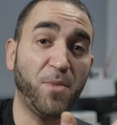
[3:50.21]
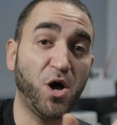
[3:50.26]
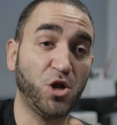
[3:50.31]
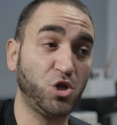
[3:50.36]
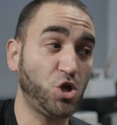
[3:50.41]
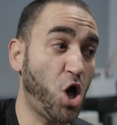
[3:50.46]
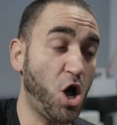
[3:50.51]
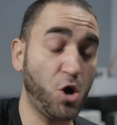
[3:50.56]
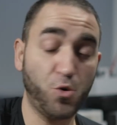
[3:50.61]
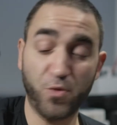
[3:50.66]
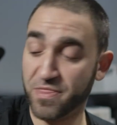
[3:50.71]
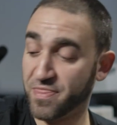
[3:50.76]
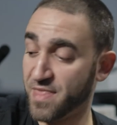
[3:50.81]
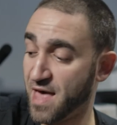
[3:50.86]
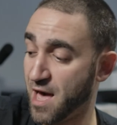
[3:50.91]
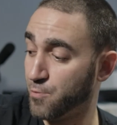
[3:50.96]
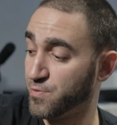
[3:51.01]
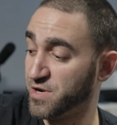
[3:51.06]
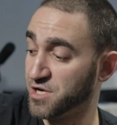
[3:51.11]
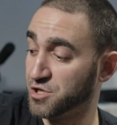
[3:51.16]
Along with
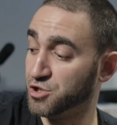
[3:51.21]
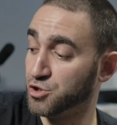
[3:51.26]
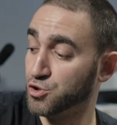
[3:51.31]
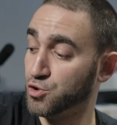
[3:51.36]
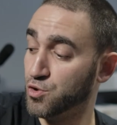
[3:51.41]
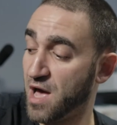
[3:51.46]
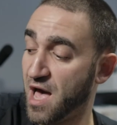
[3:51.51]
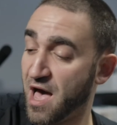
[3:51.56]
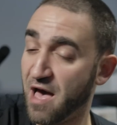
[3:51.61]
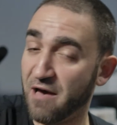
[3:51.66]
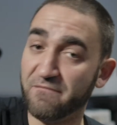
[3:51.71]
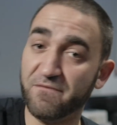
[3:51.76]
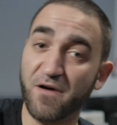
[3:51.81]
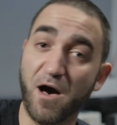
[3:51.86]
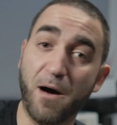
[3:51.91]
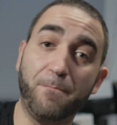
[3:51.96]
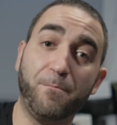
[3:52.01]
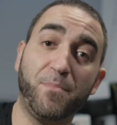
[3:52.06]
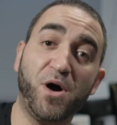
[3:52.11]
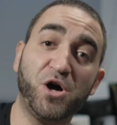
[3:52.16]
that, we do have
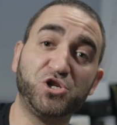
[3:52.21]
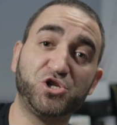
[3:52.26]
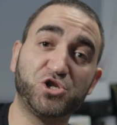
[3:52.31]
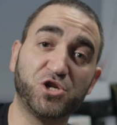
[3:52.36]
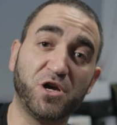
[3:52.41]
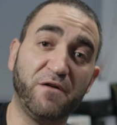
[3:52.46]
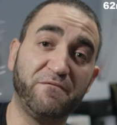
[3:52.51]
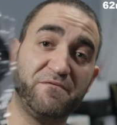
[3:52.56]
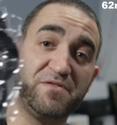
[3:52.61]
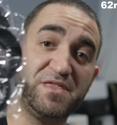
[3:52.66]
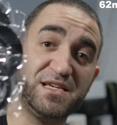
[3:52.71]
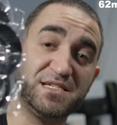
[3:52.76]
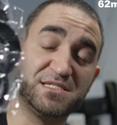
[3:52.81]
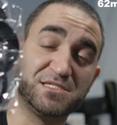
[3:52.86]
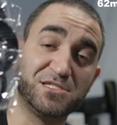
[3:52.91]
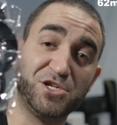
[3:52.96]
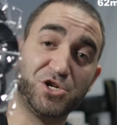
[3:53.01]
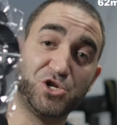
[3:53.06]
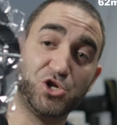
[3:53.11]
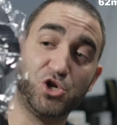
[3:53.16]
a bunch of these
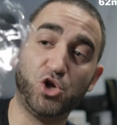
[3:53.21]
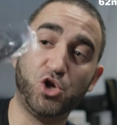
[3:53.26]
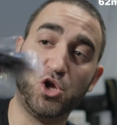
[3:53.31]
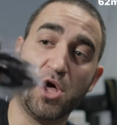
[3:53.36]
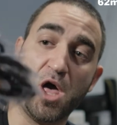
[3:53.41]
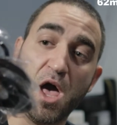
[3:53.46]
little